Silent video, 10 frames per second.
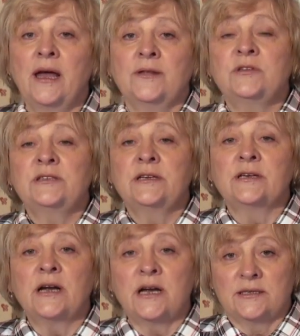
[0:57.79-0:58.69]
But if the
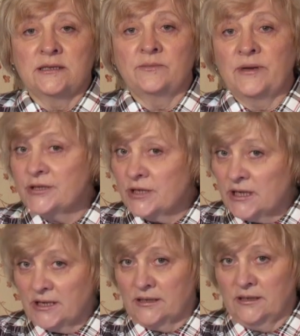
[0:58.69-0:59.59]
difference is rather
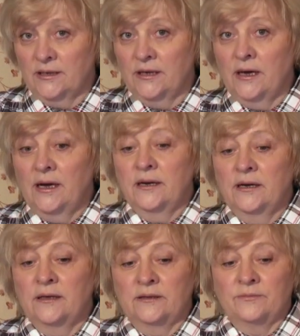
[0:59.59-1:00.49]
big, the
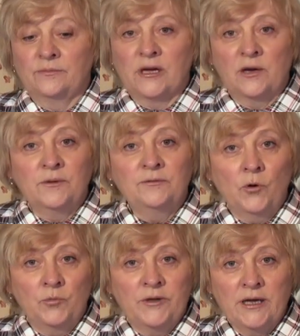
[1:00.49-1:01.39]
information like this
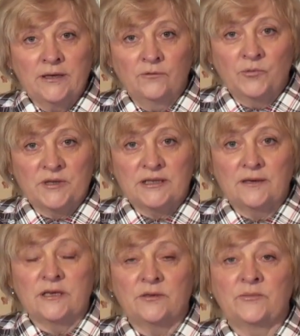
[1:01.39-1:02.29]
hits person
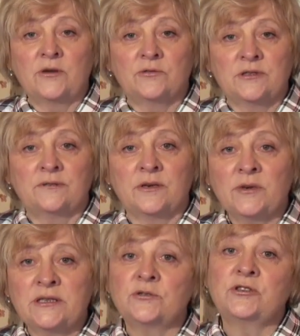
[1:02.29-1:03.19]
in the
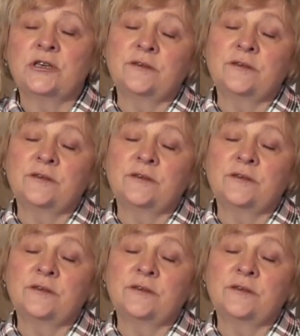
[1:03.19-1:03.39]
forehead and he